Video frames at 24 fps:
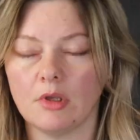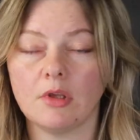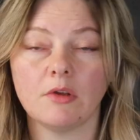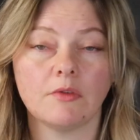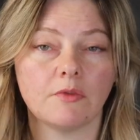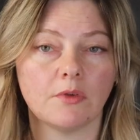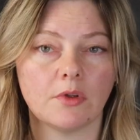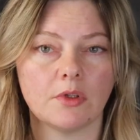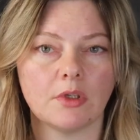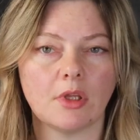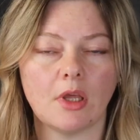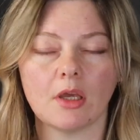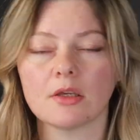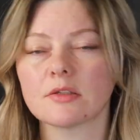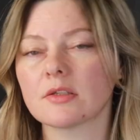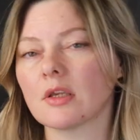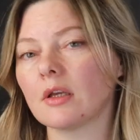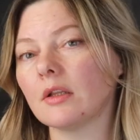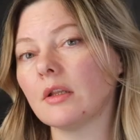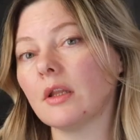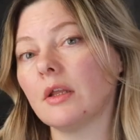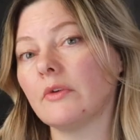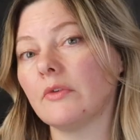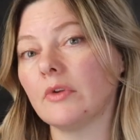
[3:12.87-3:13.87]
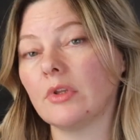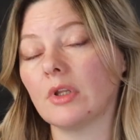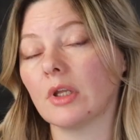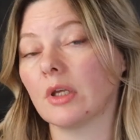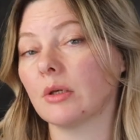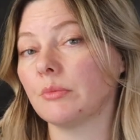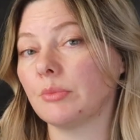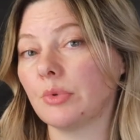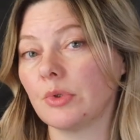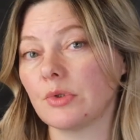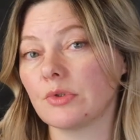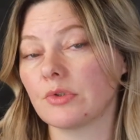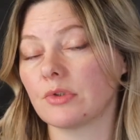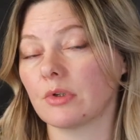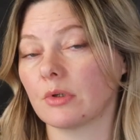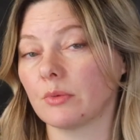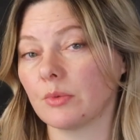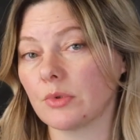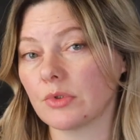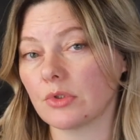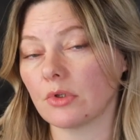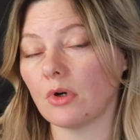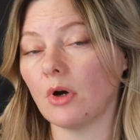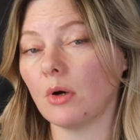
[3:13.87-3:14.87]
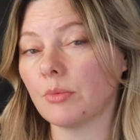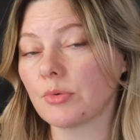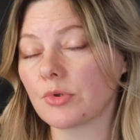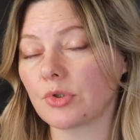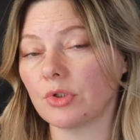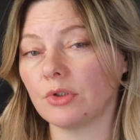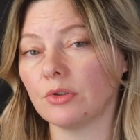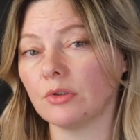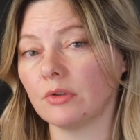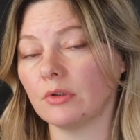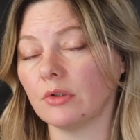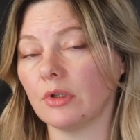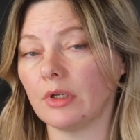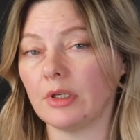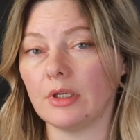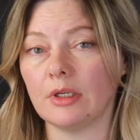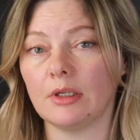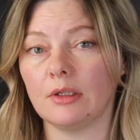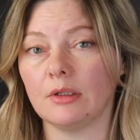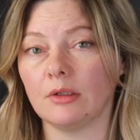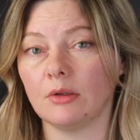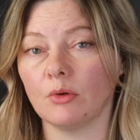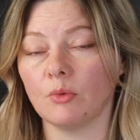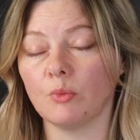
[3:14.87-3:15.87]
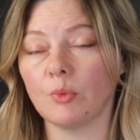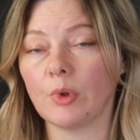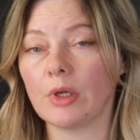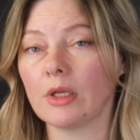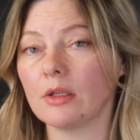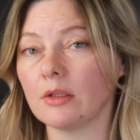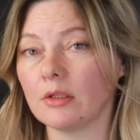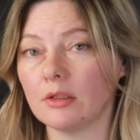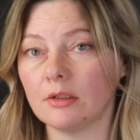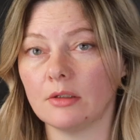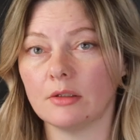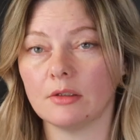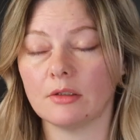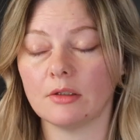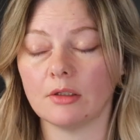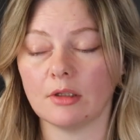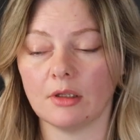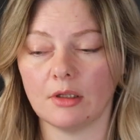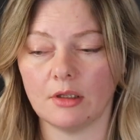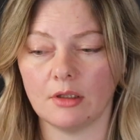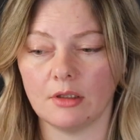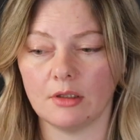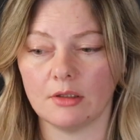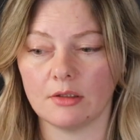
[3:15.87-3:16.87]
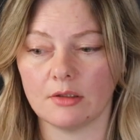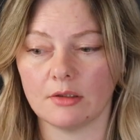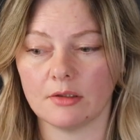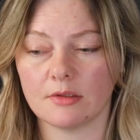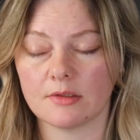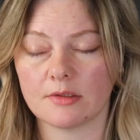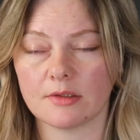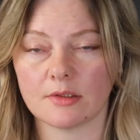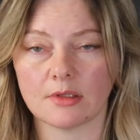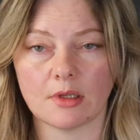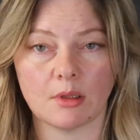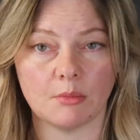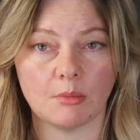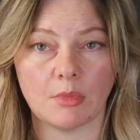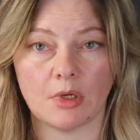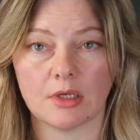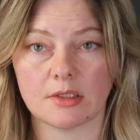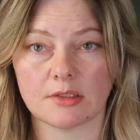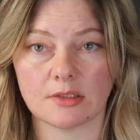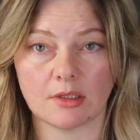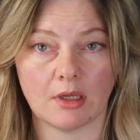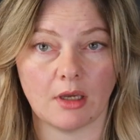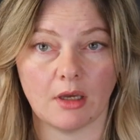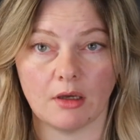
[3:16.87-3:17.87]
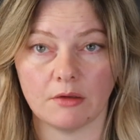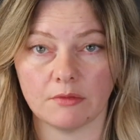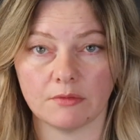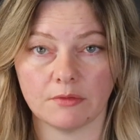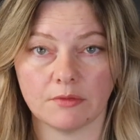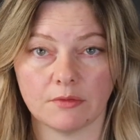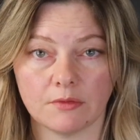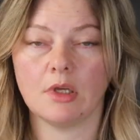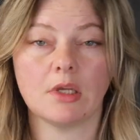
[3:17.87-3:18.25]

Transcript: If in X11 the compositor was optional, in Wayland it's a must-have.